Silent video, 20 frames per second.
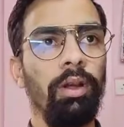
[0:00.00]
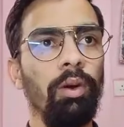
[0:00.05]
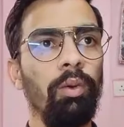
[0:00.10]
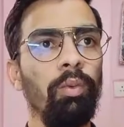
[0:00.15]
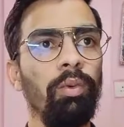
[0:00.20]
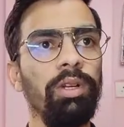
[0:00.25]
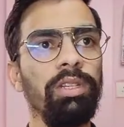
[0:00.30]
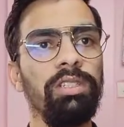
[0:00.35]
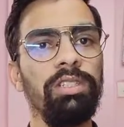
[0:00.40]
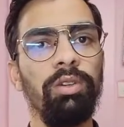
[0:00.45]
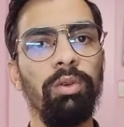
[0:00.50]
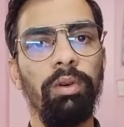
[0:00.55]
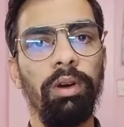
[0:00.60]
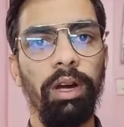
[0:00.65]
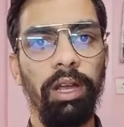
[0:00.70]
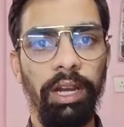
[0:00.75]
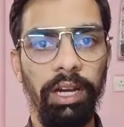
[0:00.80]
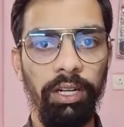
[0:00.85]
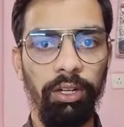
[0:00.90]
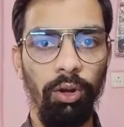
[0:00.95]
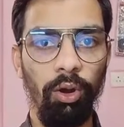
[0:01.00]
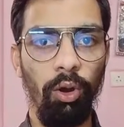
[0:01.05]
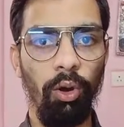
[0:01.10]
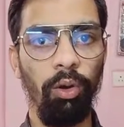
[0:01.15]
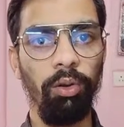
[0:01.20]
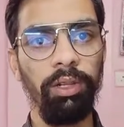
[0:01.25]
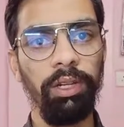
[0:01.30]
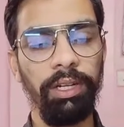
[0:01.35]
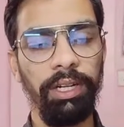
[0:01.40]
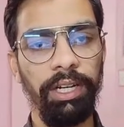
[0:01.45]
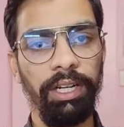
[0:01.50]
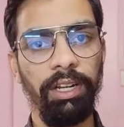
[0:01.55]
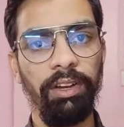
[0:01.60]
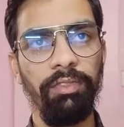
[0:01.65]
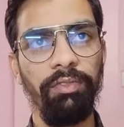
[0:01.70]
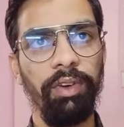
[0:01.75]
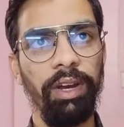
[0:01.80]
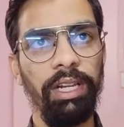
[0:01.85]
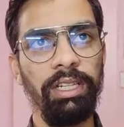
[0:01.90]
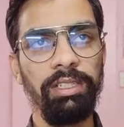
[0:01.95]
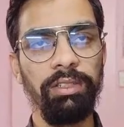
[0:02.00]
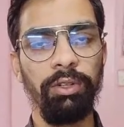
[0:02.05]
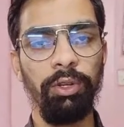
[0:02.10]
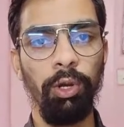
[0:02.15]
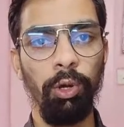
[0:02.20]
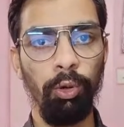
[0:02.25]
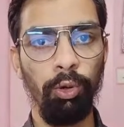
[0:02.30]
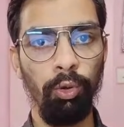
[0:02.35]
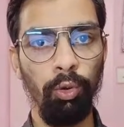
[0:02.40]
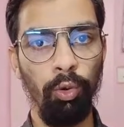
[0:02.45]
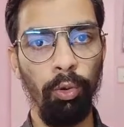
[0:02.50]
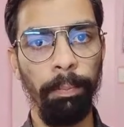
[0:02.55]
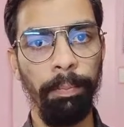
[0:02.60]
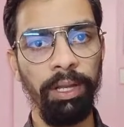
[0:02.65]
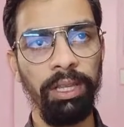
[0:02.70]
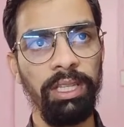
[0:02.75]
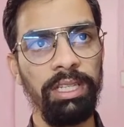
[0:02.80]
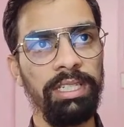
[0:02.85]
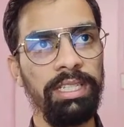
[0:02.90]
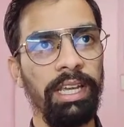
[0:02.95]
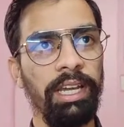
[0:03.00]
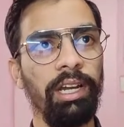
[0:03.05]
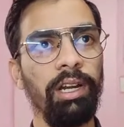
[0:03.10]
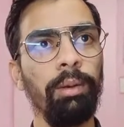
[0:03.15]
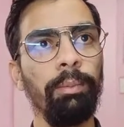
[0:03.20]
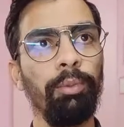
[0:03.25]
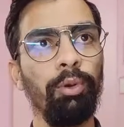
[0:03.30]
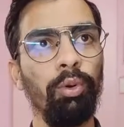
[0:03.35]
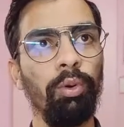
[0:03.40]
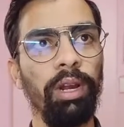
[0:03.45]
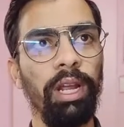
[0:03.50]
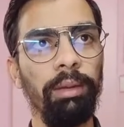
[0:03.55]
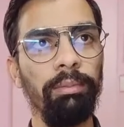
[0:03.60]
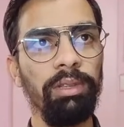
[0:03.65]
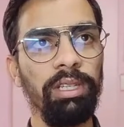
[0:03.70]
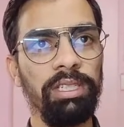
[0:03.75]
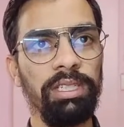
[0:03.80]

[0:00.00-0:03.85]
Now once you collect all the data files, you have to open the second program.